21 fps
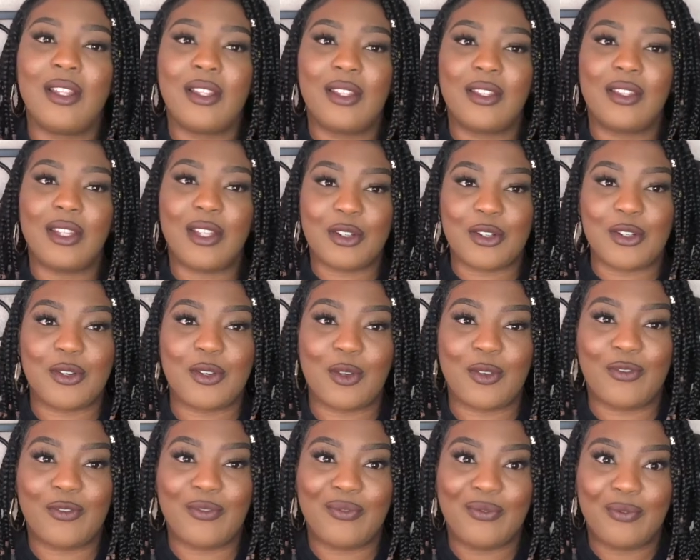There
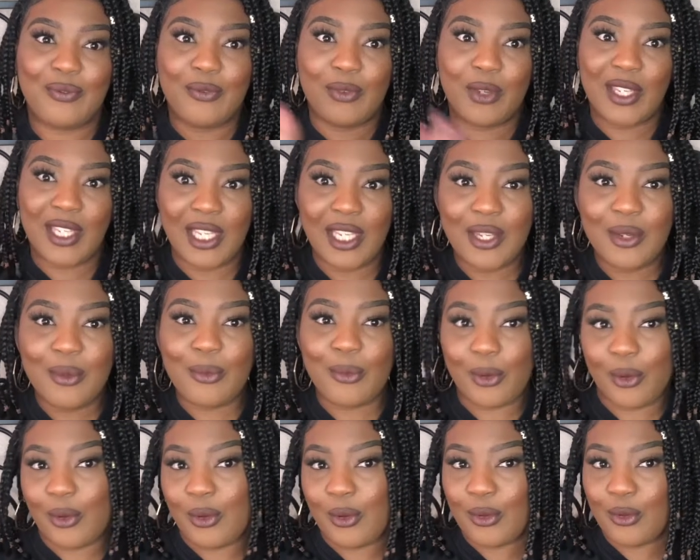are key
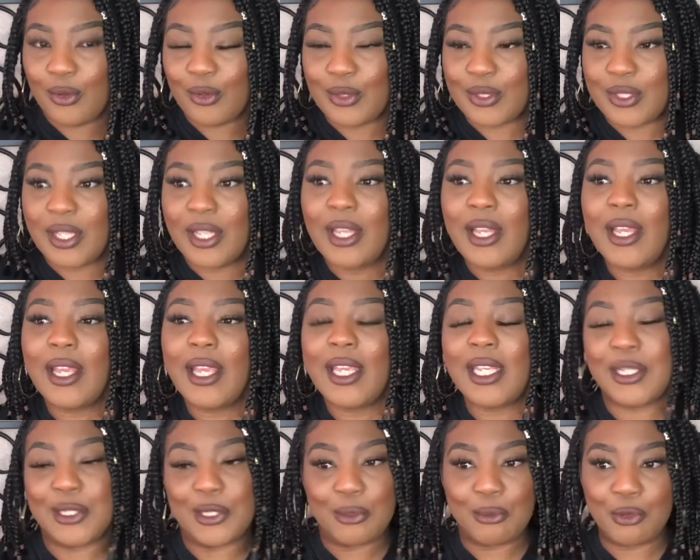roles
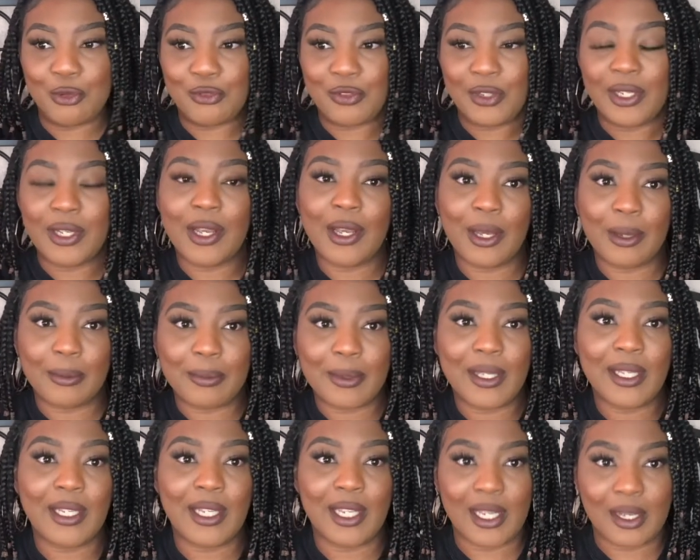into moving up
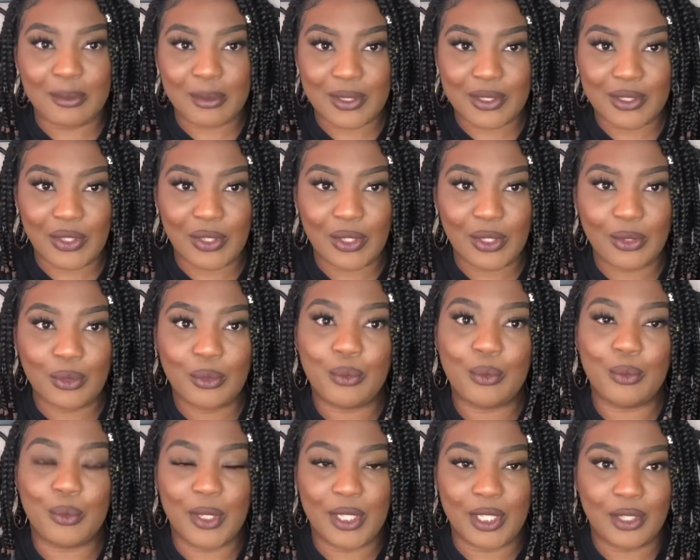in Amazon
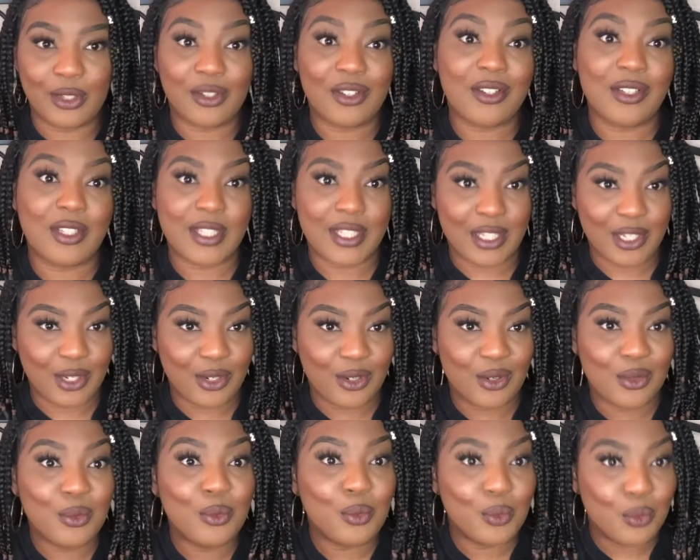when you're a
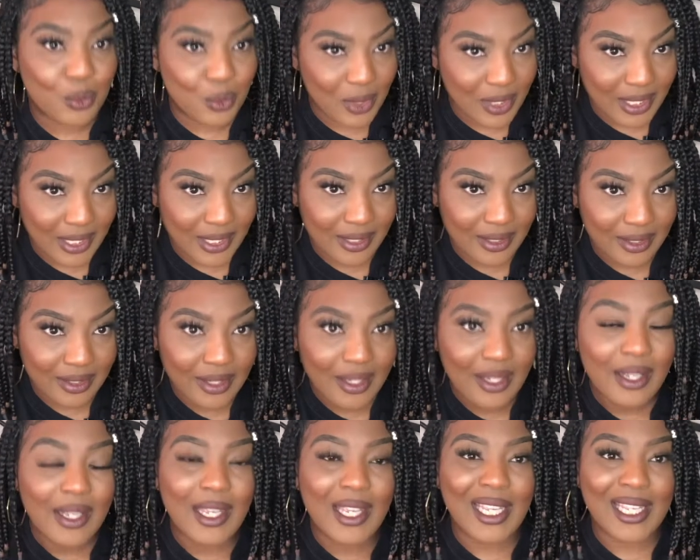tier one,
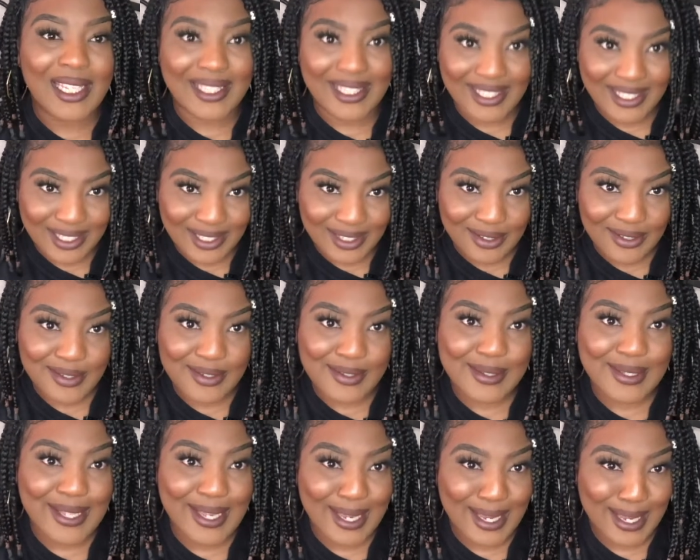and
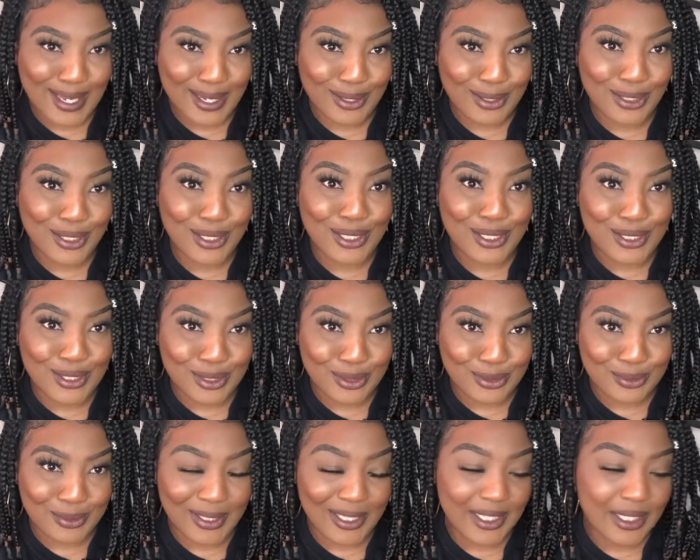here's how you
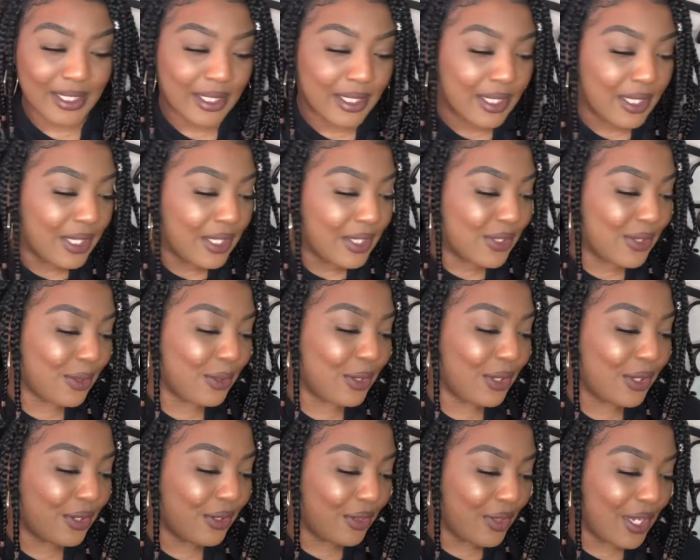do it. So
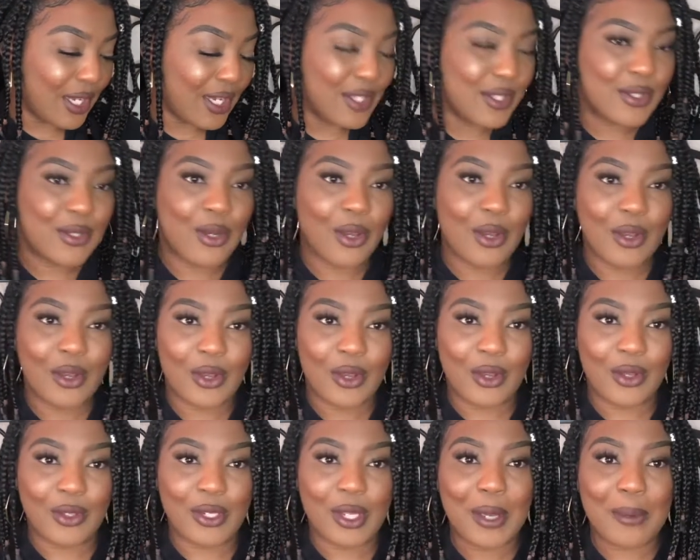there are things
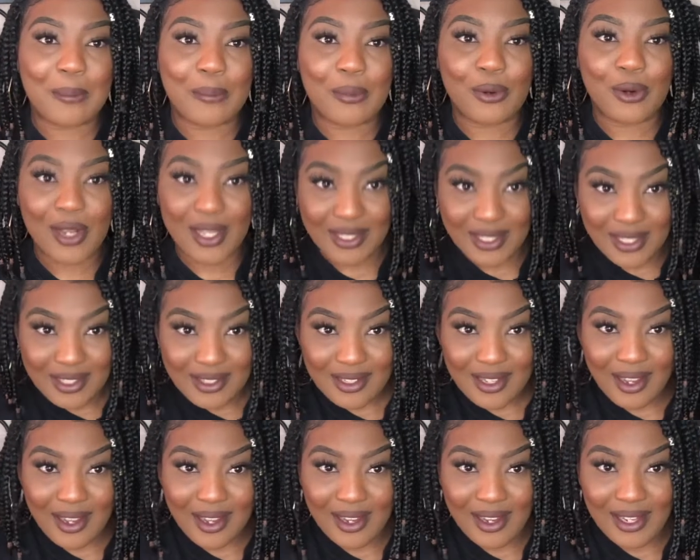called a process
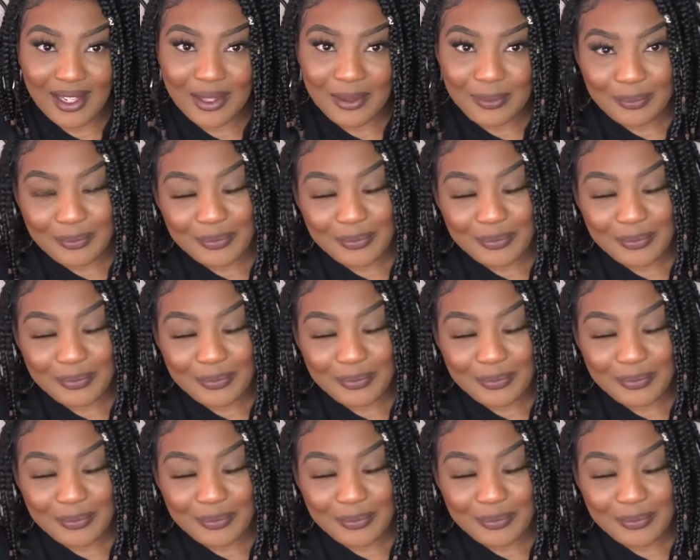guide,